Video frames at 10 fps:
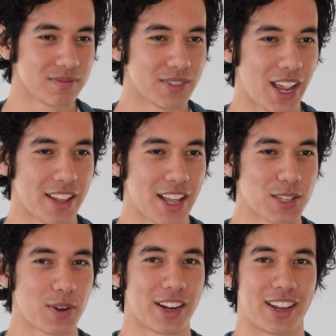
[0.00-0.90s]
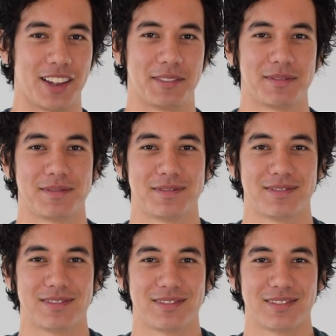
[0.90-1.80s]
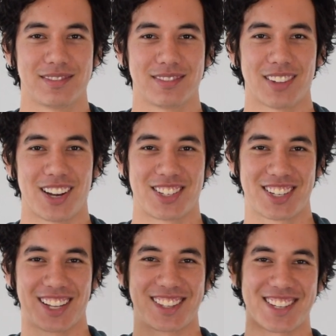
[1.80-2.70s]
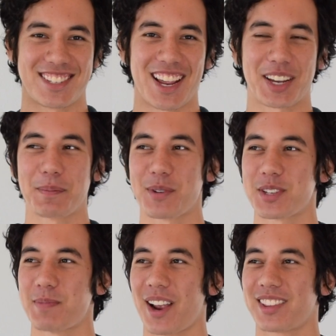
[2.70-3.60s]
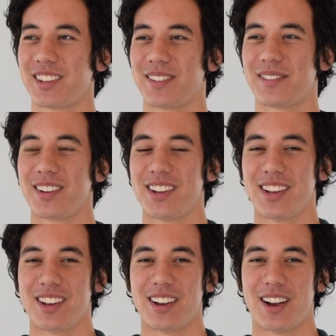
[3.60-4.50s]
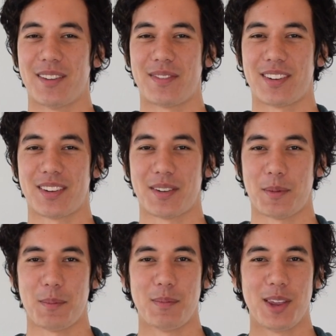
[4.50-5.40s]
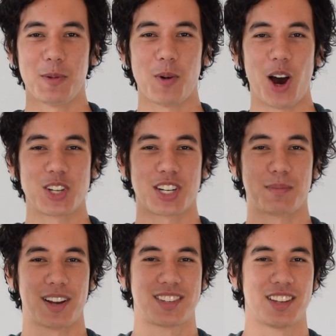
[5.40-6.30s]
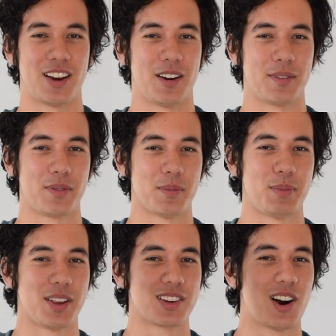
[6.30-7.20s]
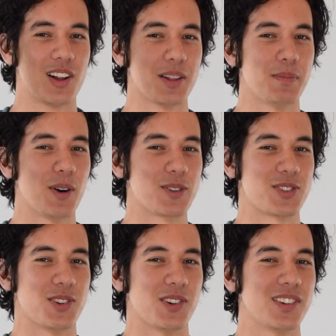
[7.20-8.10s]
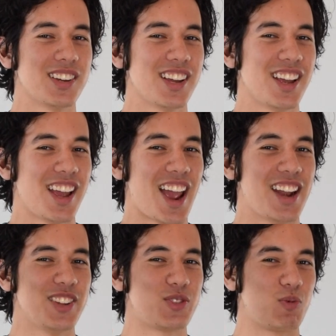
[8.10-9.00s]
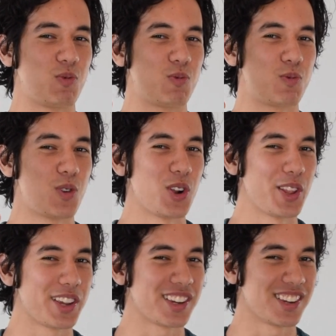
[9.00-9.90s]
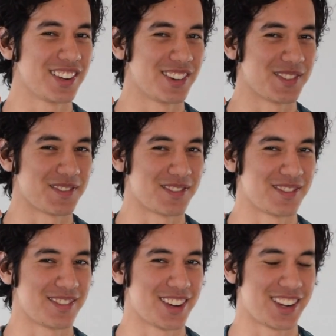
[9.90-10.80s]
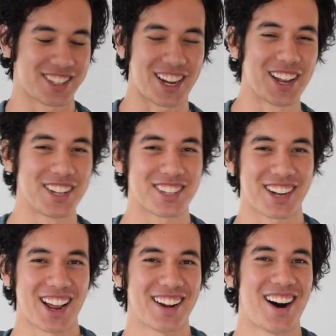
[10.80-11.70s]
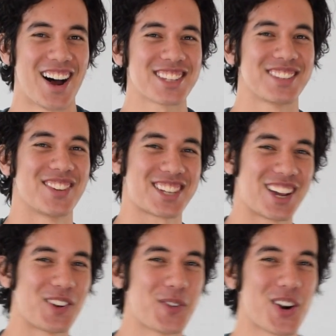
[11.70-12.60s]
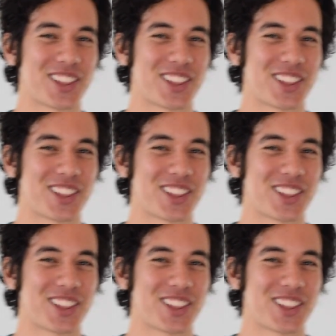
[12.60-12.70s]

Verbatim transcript: And that's what I get. I just get the second perspective of me watching myself being all emotional. And it's really, it's kind it's kind of awesome, but it's kind of weird